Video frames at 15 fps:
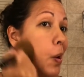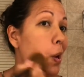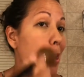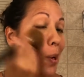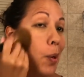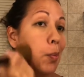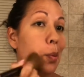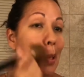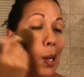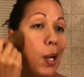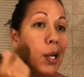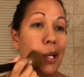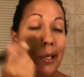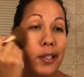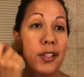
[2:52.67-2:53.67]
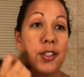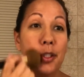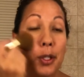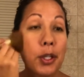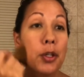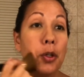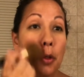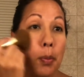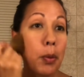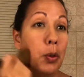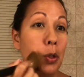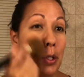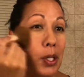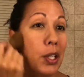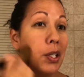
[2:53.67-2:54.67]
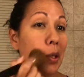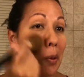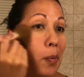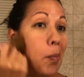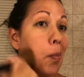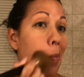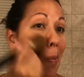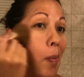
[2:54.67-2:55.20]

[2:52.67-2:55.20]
And apply in a circular motion.